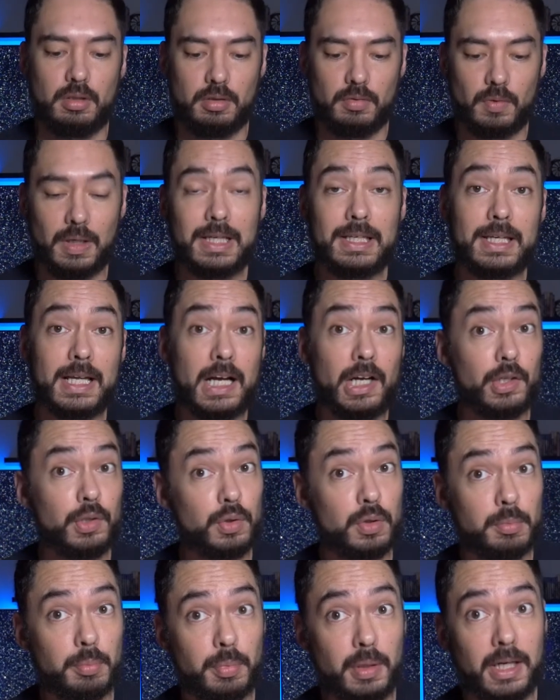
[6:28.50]
right now you
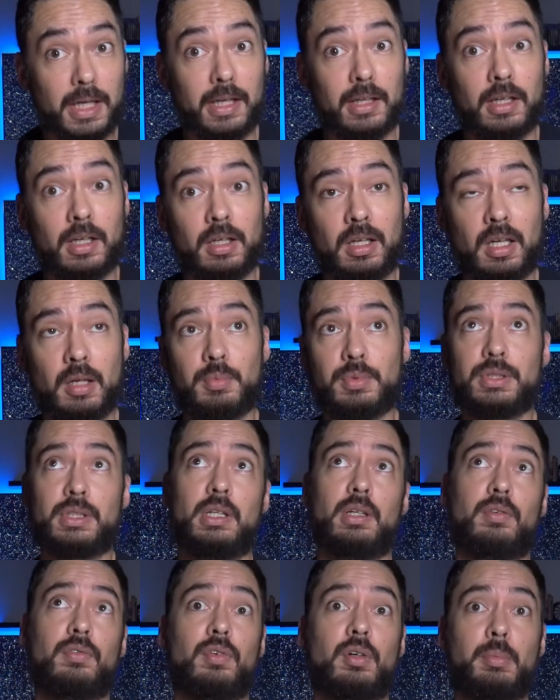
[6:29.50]
can buy it on
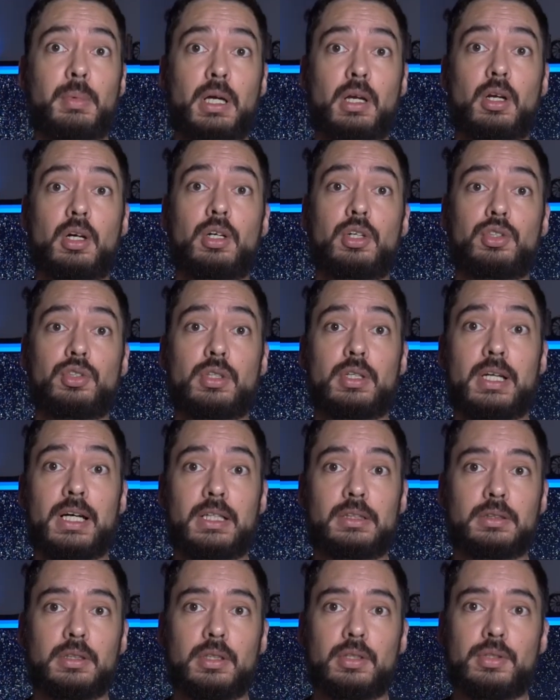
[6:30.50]
Amazon for about
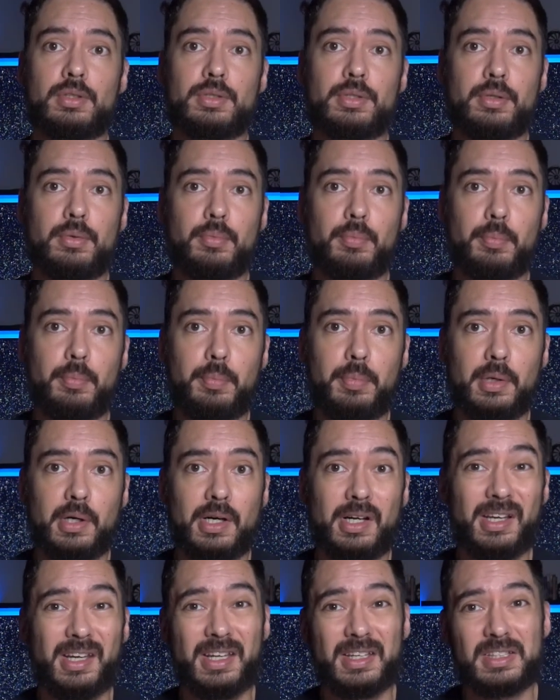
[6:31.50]
$100,
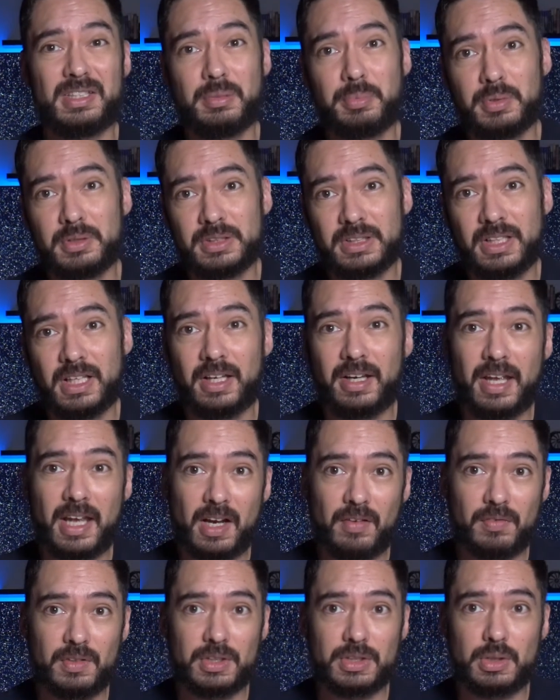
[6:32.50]
but it typically on
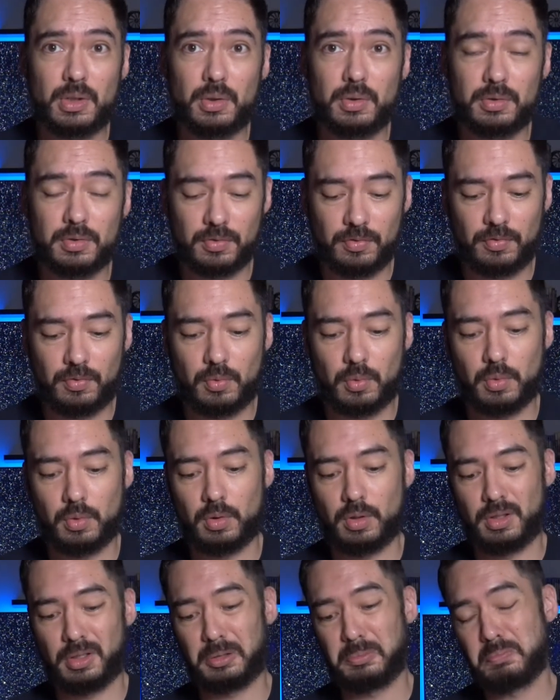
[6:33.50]
average goes
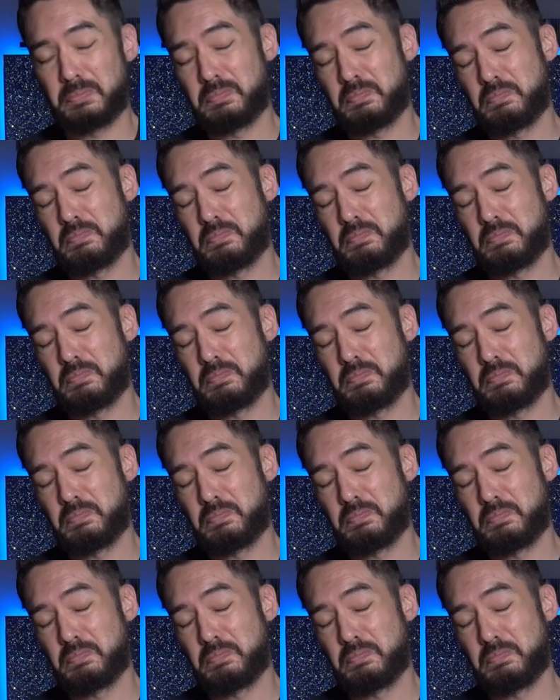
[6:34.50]
for